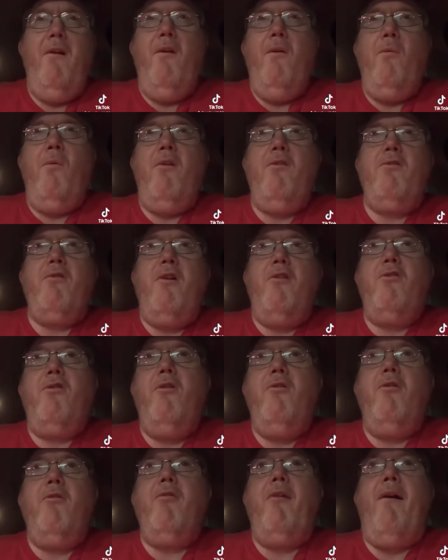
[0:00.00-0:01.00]
which I do
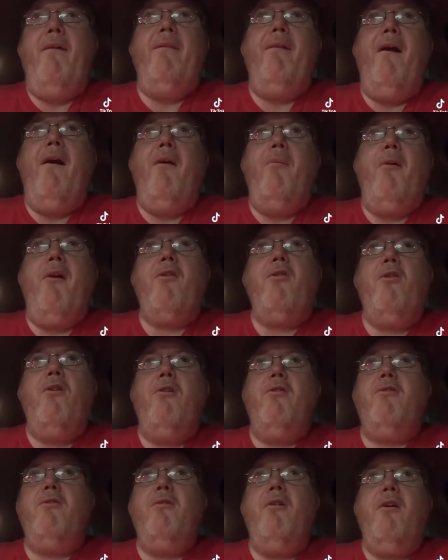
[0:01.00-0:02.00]
regret now, but
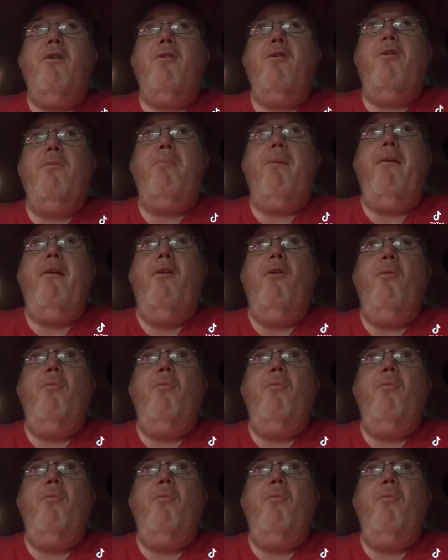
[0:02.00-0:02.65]
I could have been a lot